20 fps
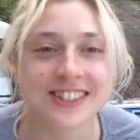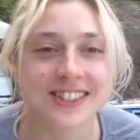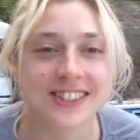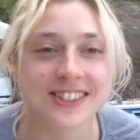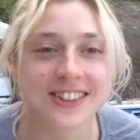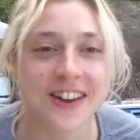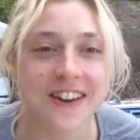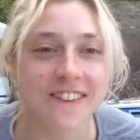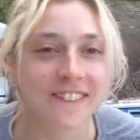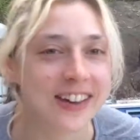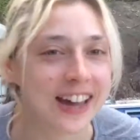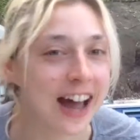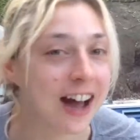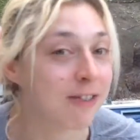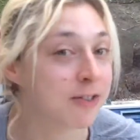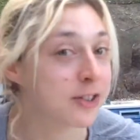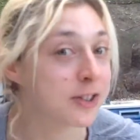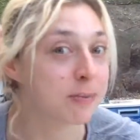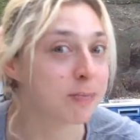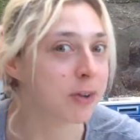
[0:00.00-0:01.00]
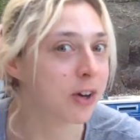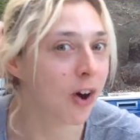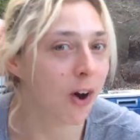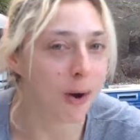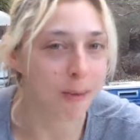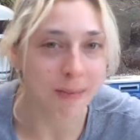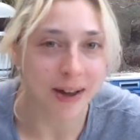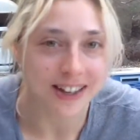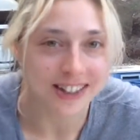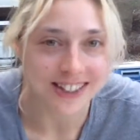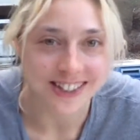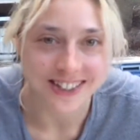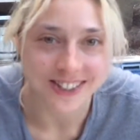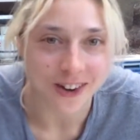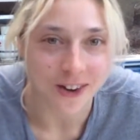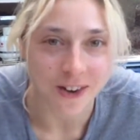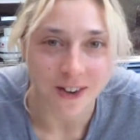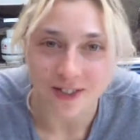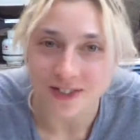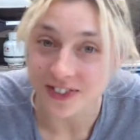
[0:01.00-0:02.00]
So we have some comments
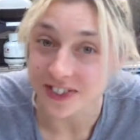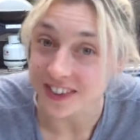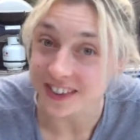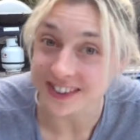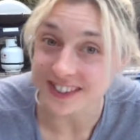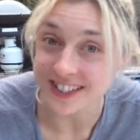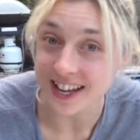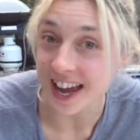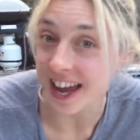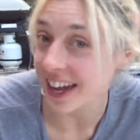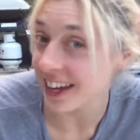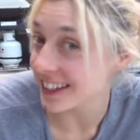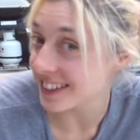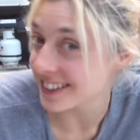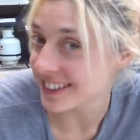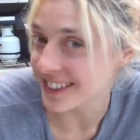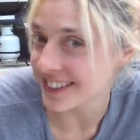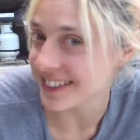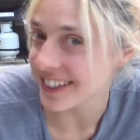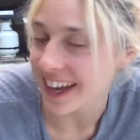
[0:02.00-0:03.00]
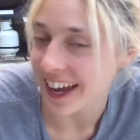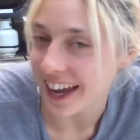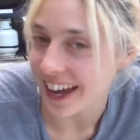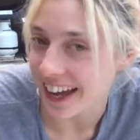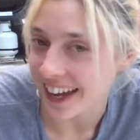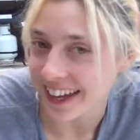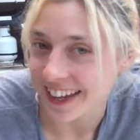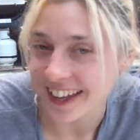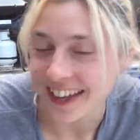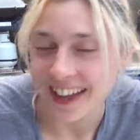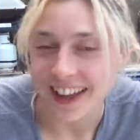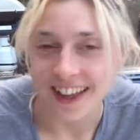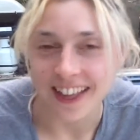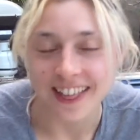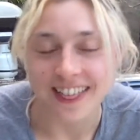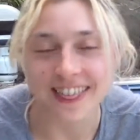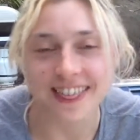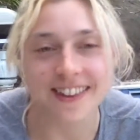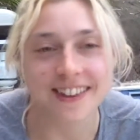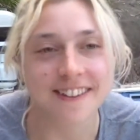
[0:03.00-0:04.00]
of the day today.
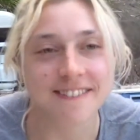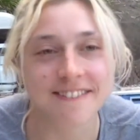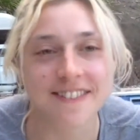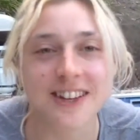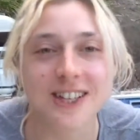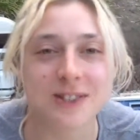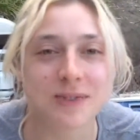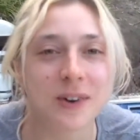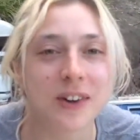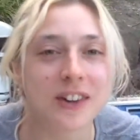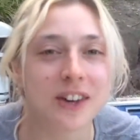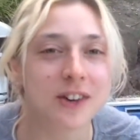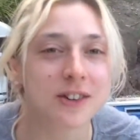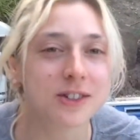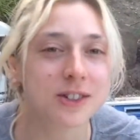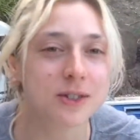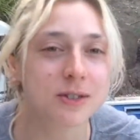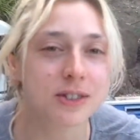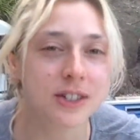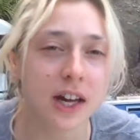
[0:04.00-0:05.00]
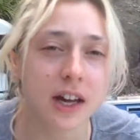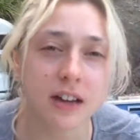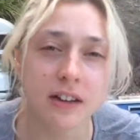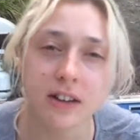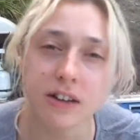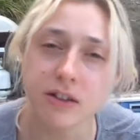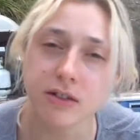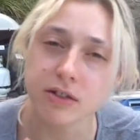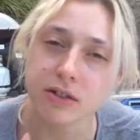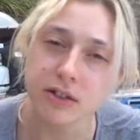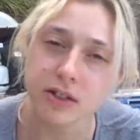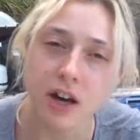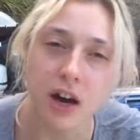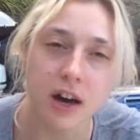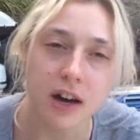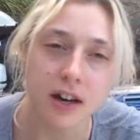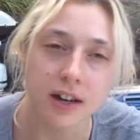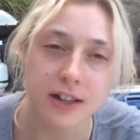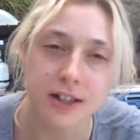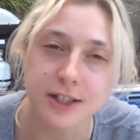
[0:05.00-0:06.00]
The first one goes to Daniel
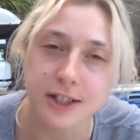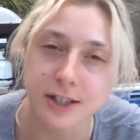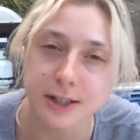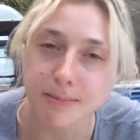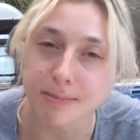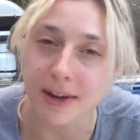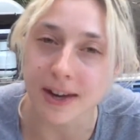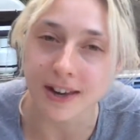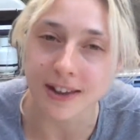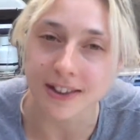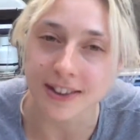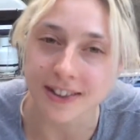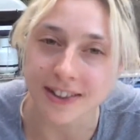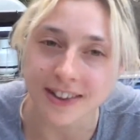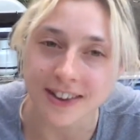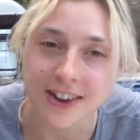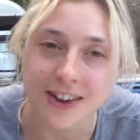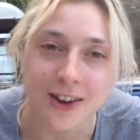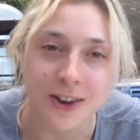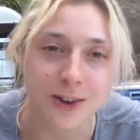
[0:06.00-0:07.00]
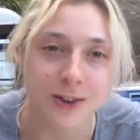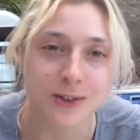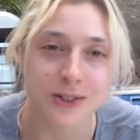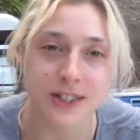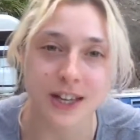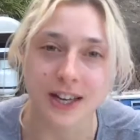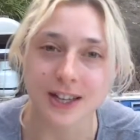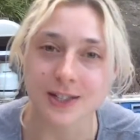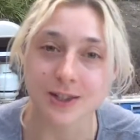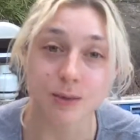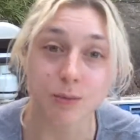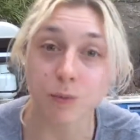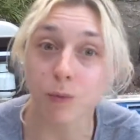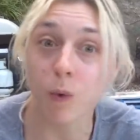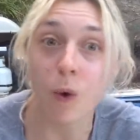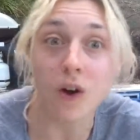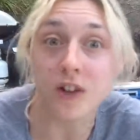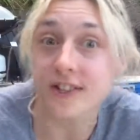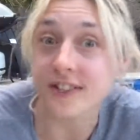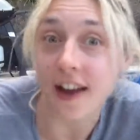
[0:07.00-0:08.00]
Tyler Smith, who says,
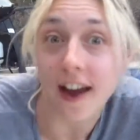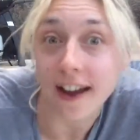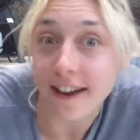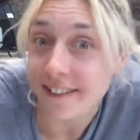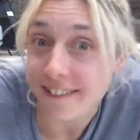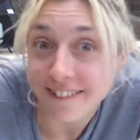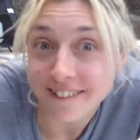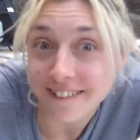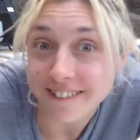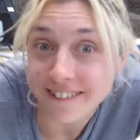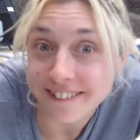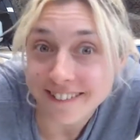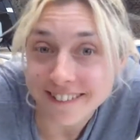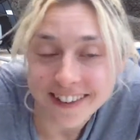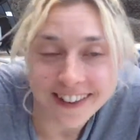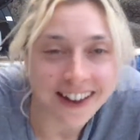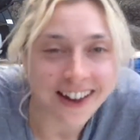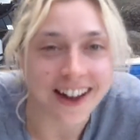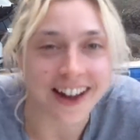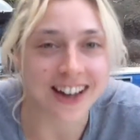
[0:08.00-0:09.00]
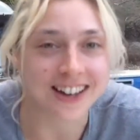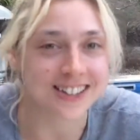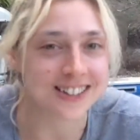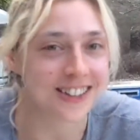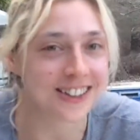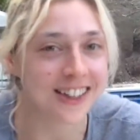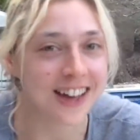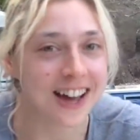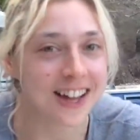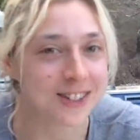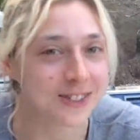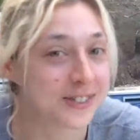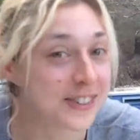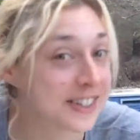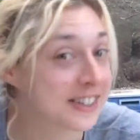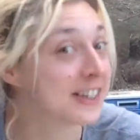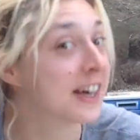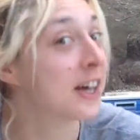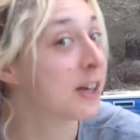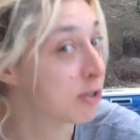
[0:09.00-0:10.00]
"What's ale?" And to that, we
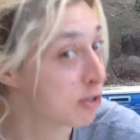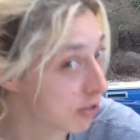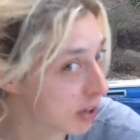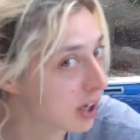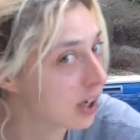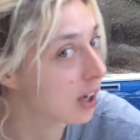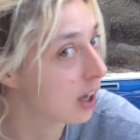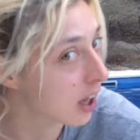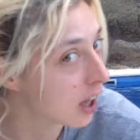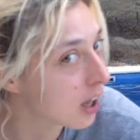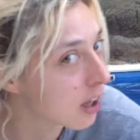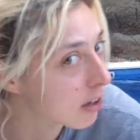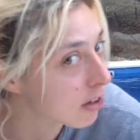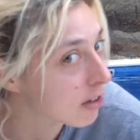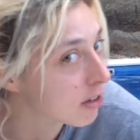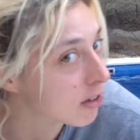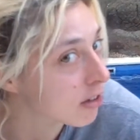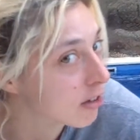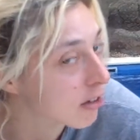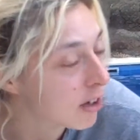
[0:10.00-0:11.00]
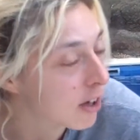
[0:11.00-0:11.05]
say, "Drink ale."